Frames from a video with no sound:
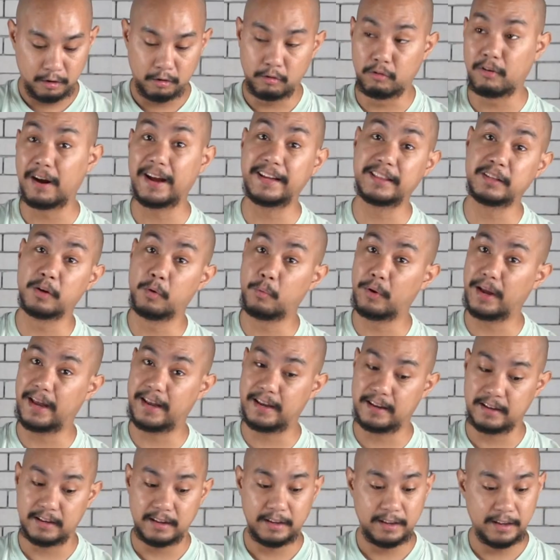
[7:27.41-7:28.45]
right away
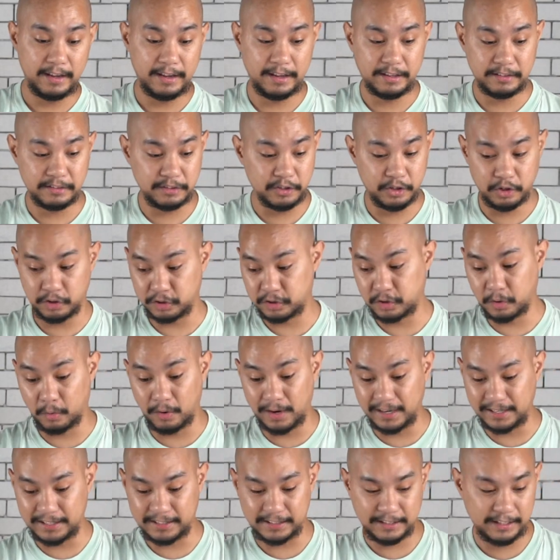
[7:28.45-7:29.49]
in good
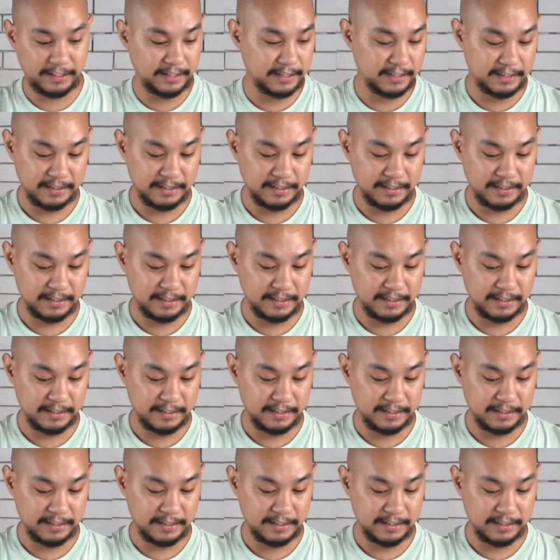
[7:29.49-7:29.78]
quality.